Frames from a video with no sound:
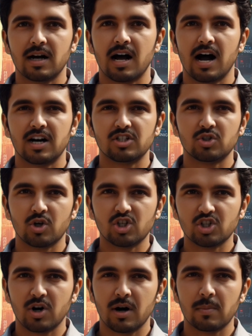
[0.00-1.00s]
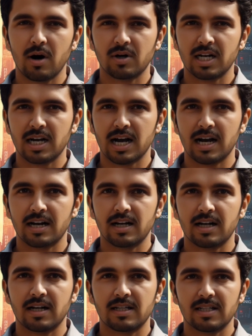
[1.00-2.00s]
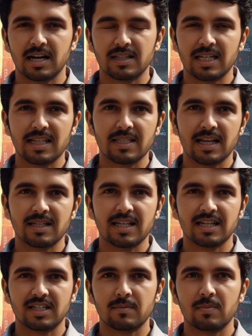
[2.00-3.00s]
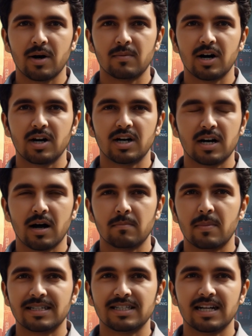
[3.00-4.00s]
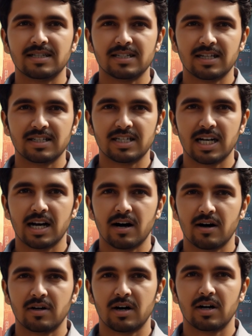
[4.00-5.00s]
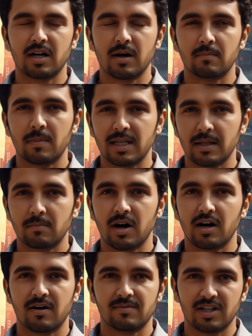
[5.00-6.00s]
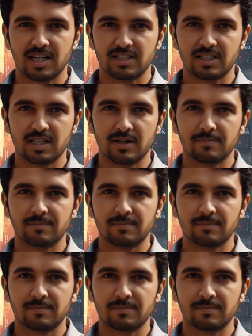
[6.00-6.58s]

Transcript: are so sure about AI that they think the S&P will hit an amazing 6,800 by the middle of next year.